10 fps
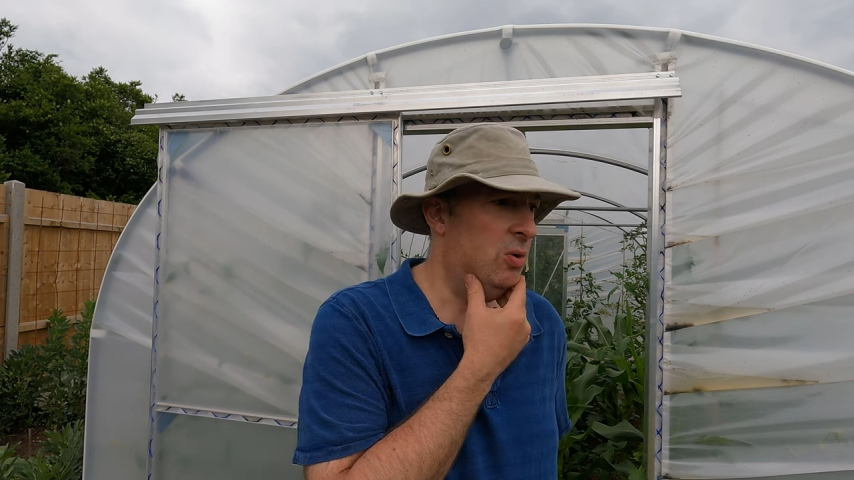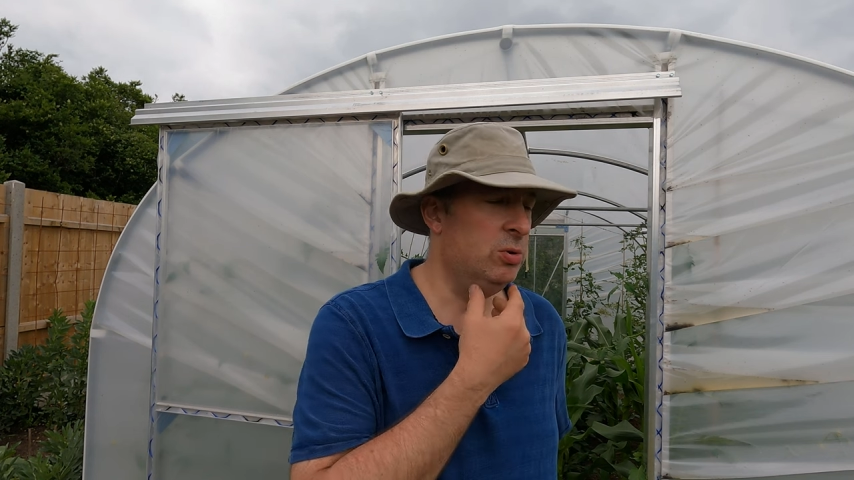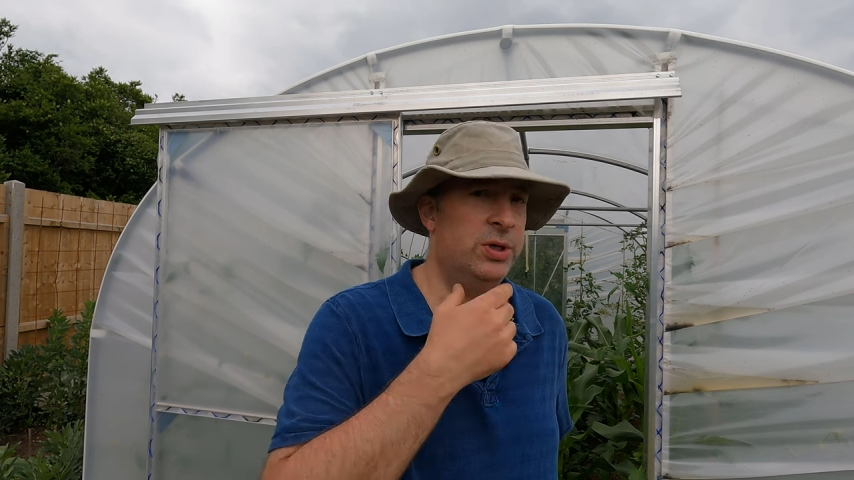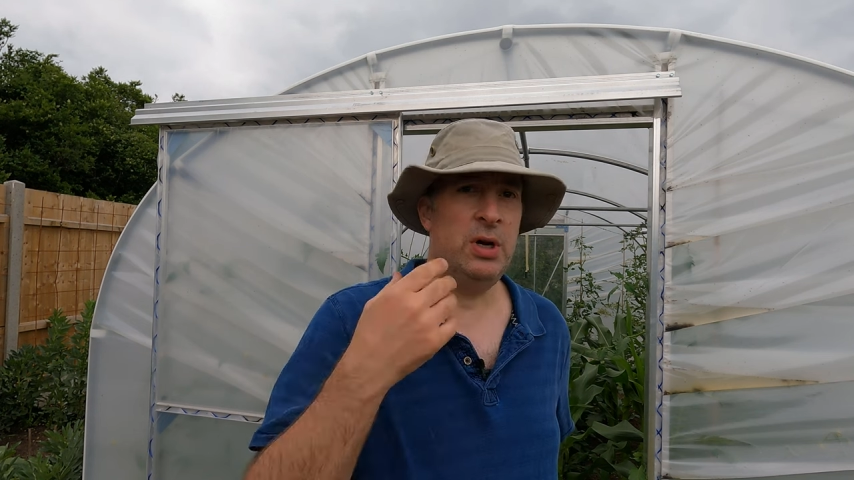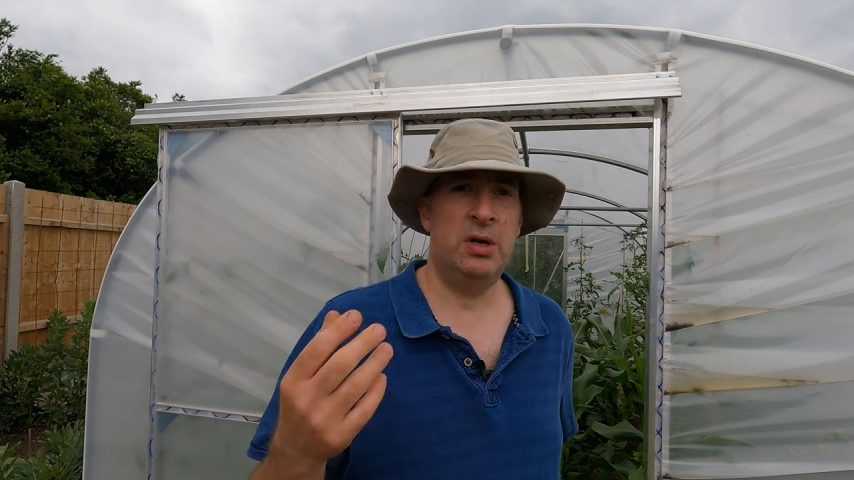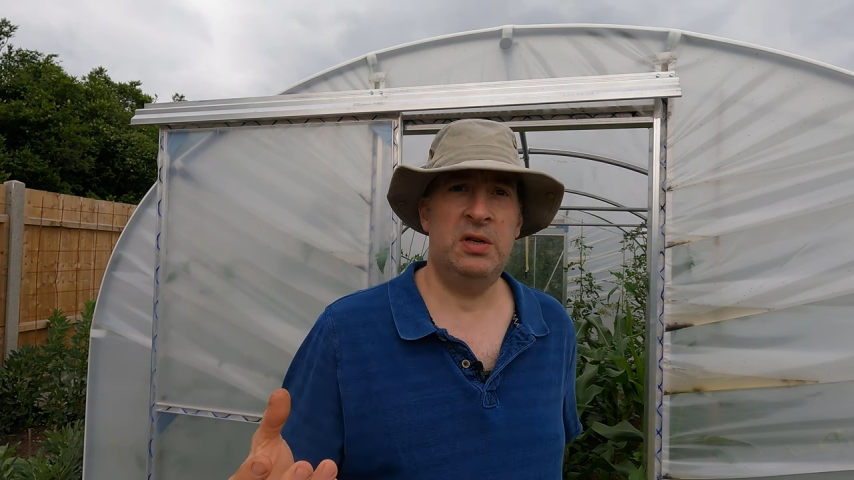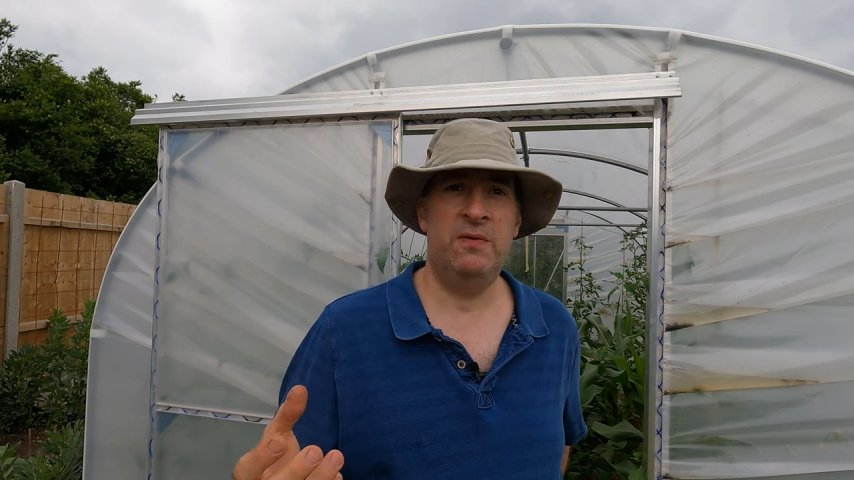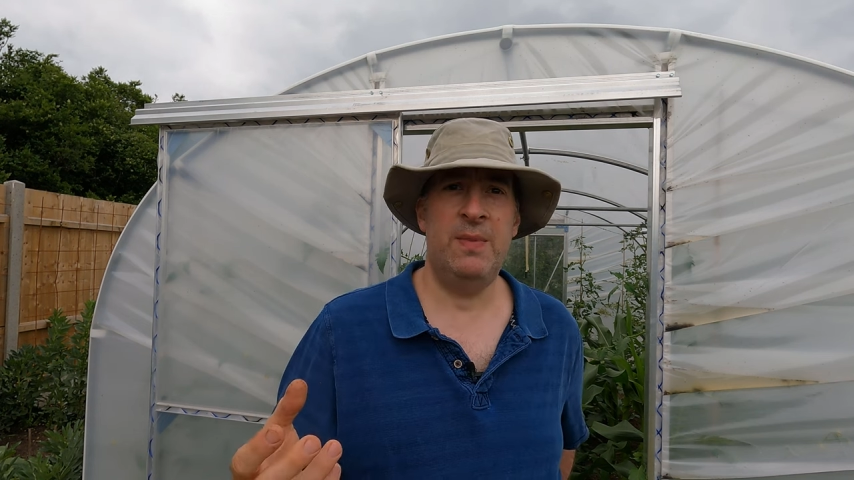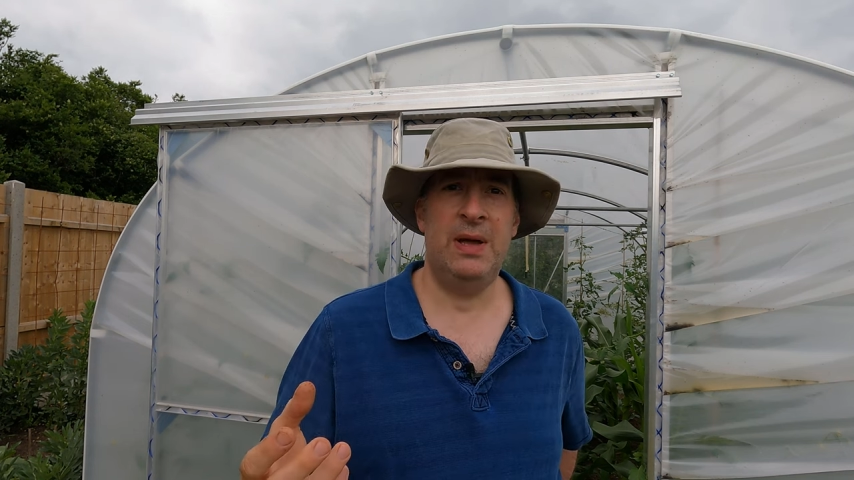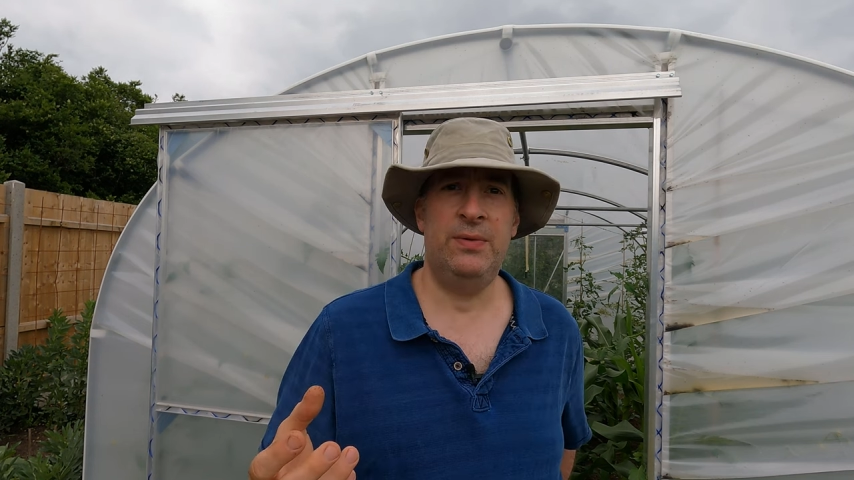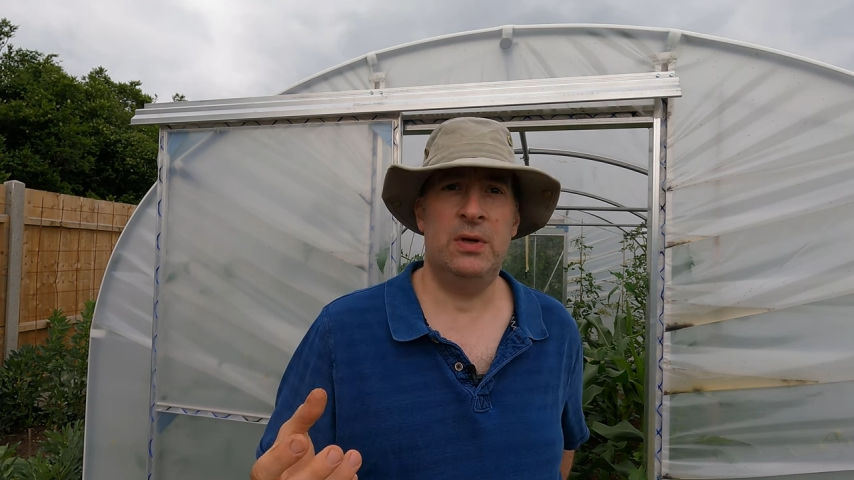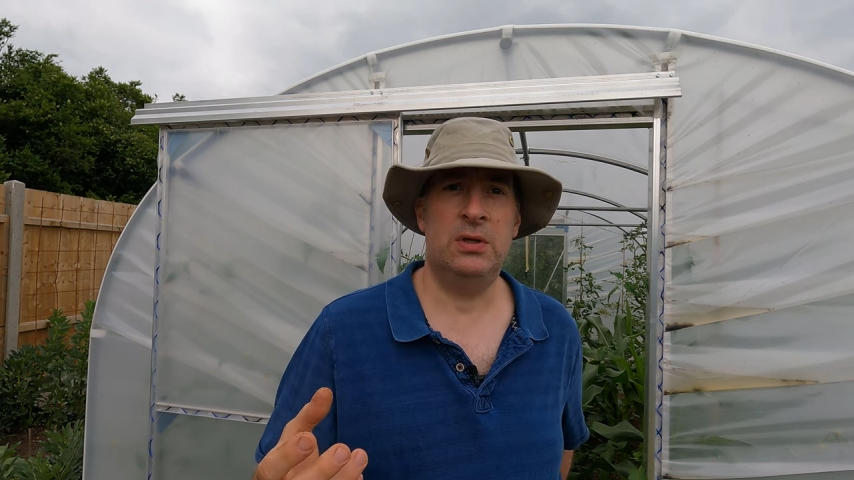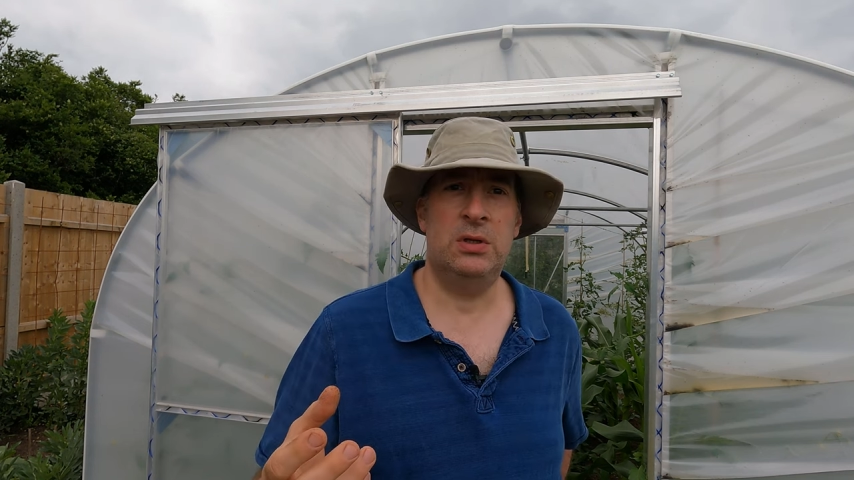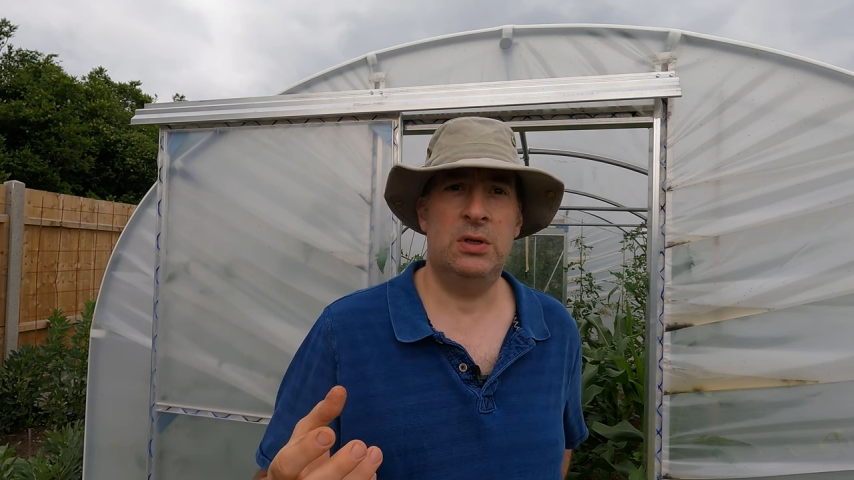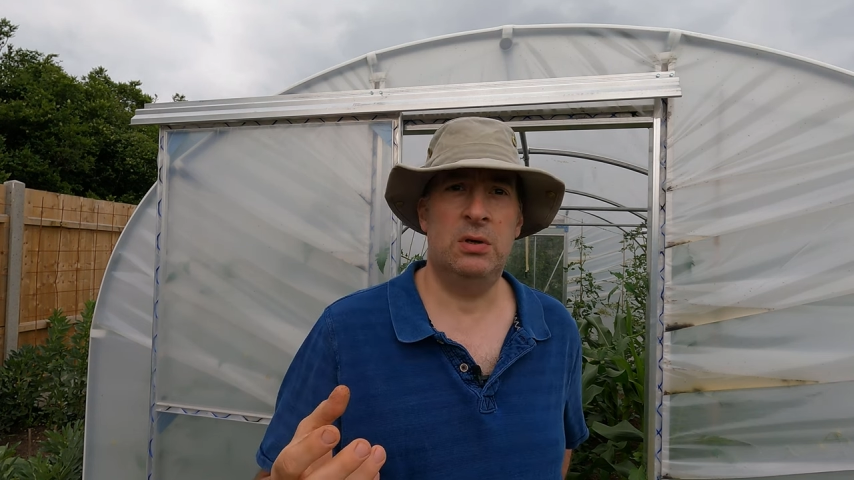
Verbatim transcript: alternative methods